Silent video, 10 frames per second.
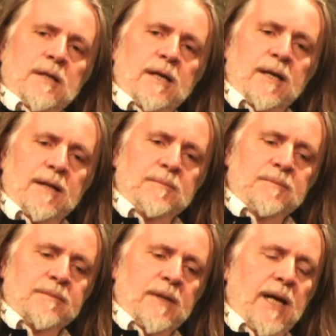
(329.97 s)

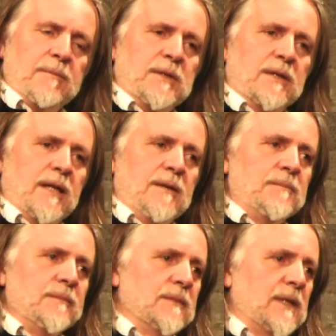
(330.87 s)

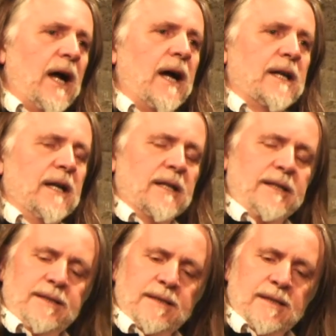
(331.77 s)
Amsterdam, dark
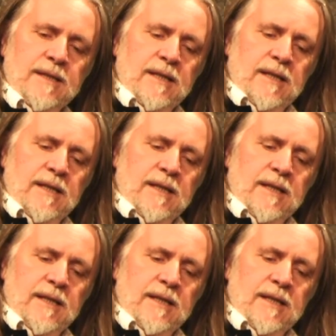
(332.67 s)
alley,